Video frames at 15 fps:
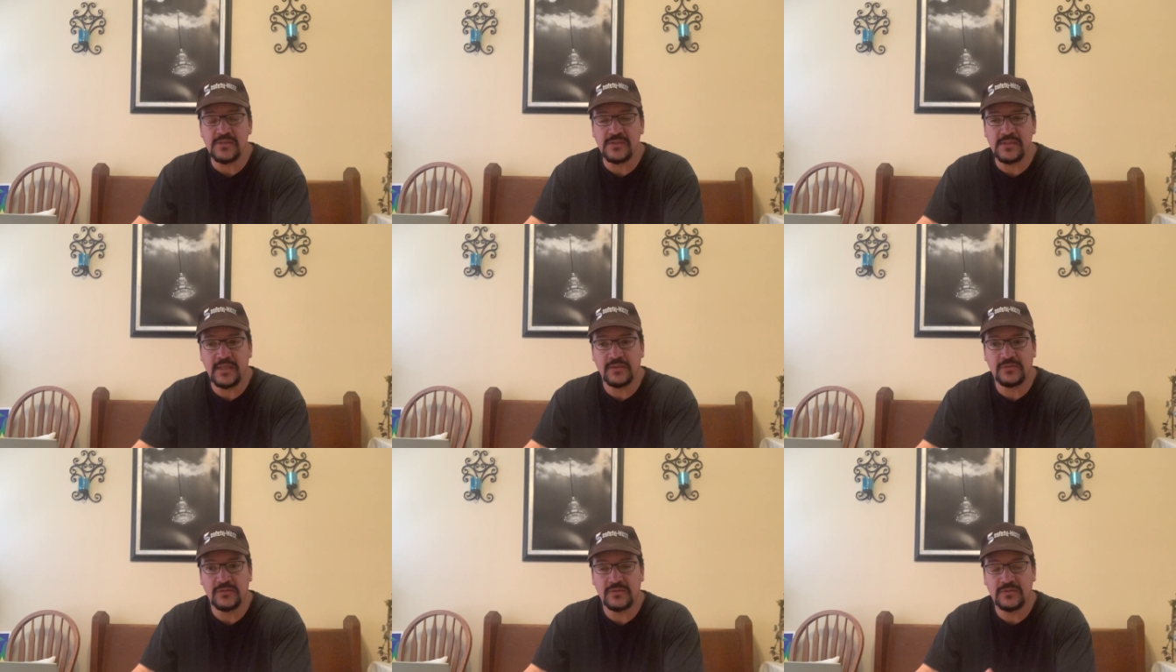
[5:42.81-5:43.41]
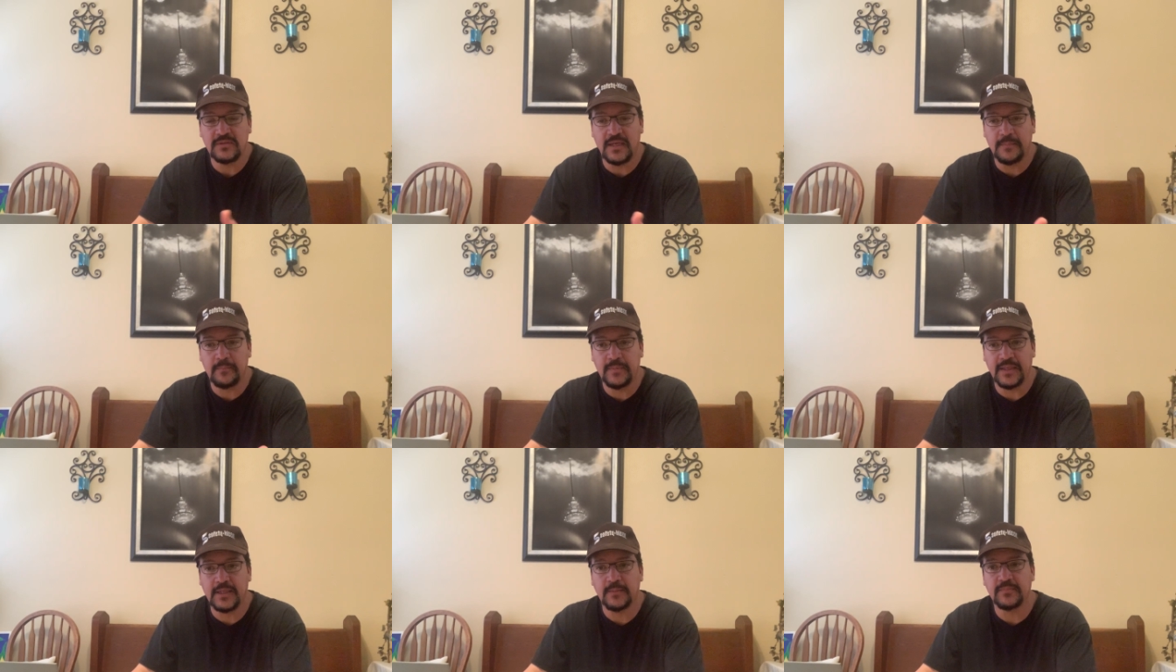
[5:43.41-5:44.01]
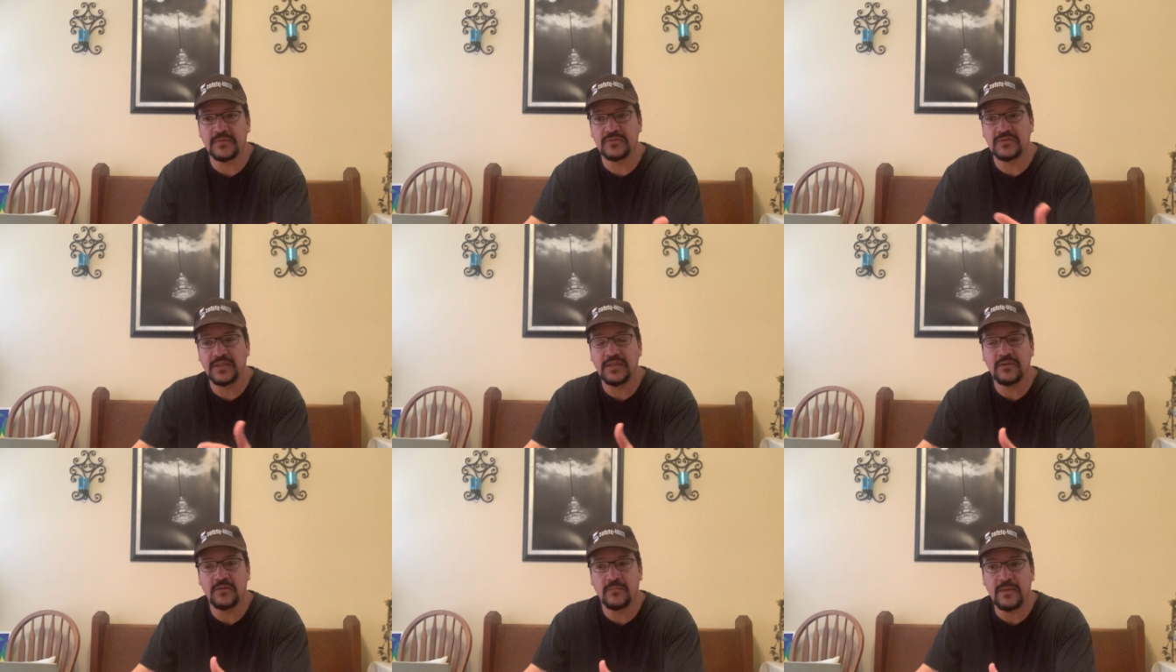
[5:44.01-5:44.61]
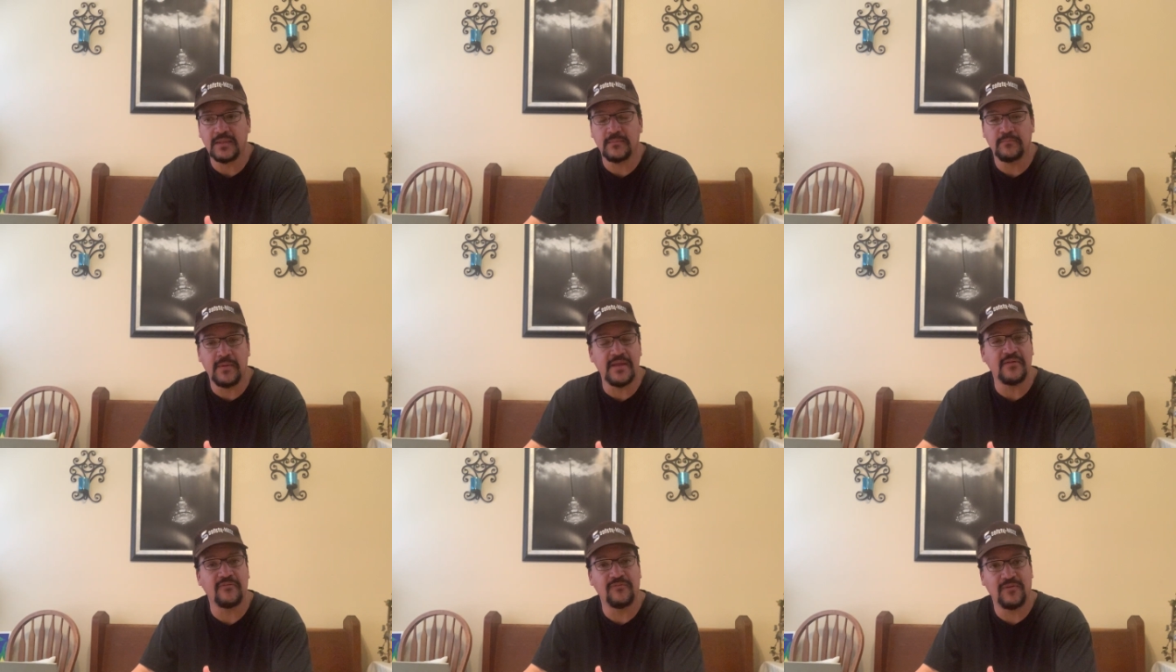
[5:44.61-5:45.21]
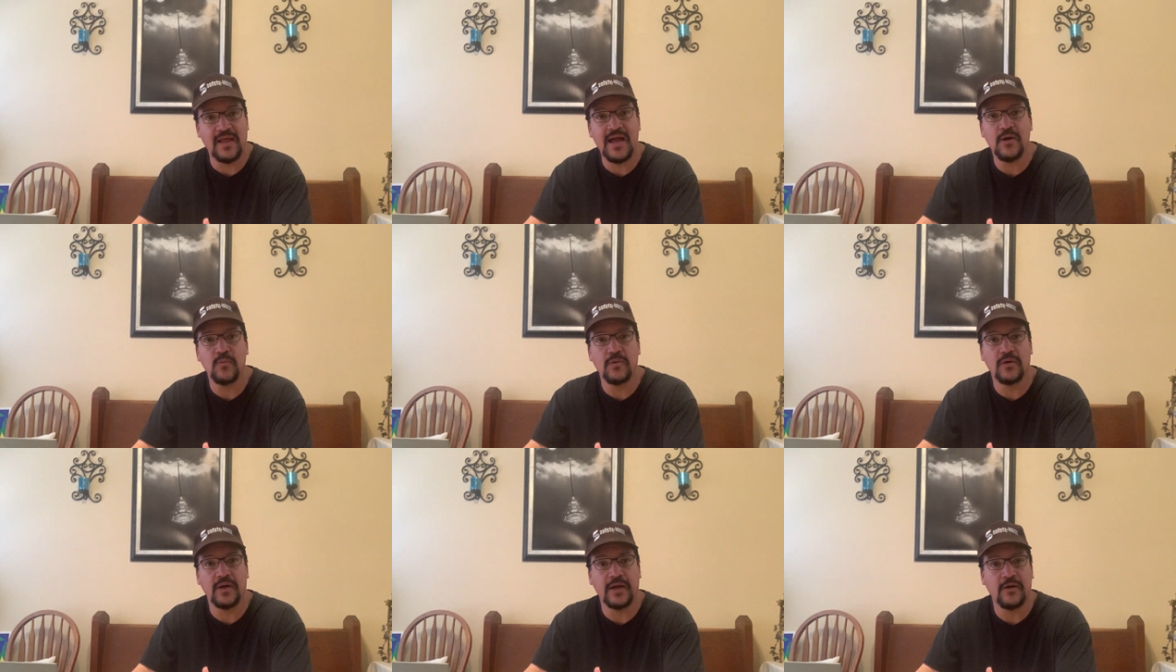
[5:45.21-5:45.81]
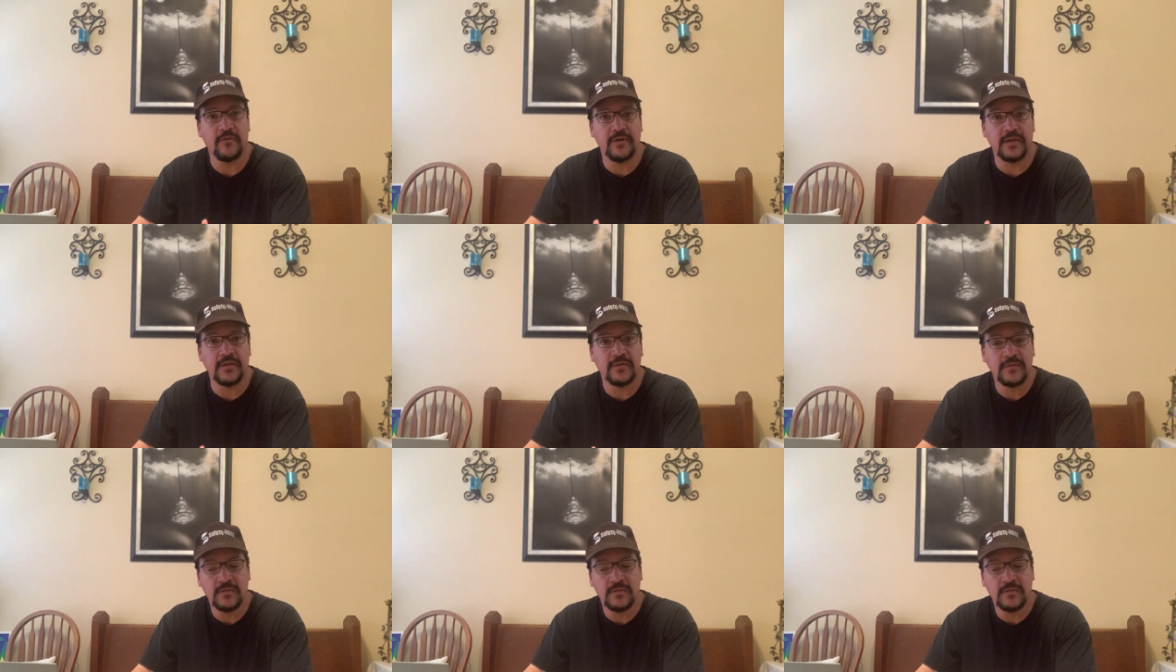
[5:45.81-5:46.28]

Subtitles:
sensors that pick up the signal by the flywheel area